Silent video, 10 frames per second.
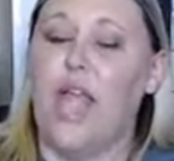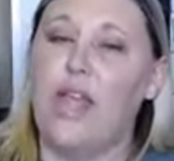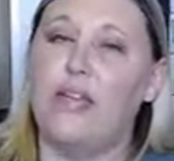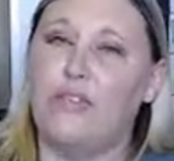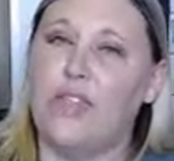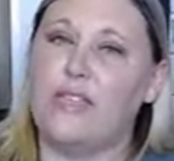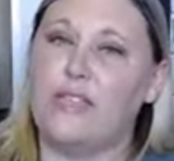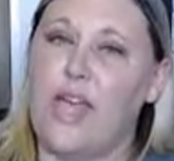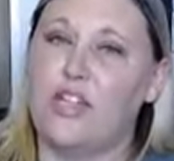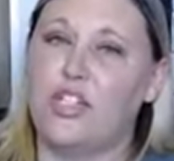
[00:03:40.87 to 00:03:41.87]
end of this
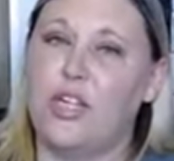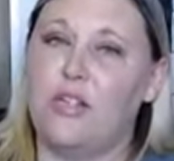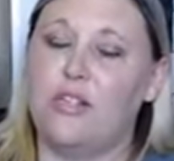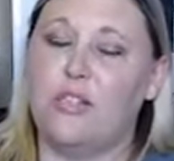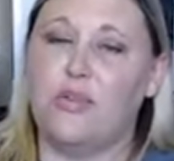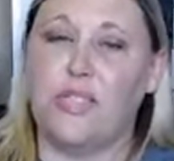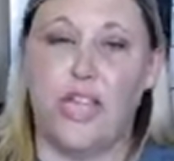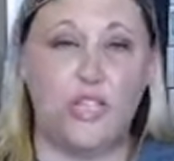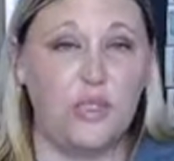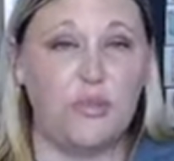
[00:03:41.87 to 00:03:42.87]
session, so
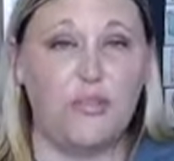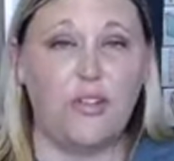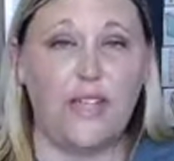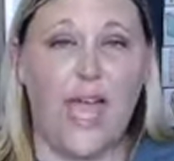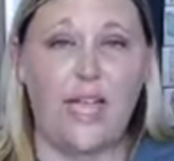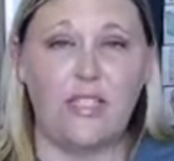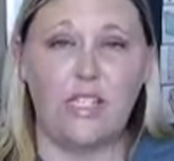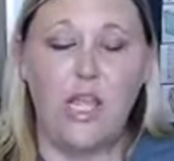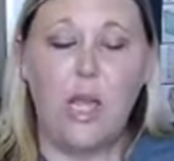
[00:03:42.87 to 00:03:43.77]
stay tuned for that.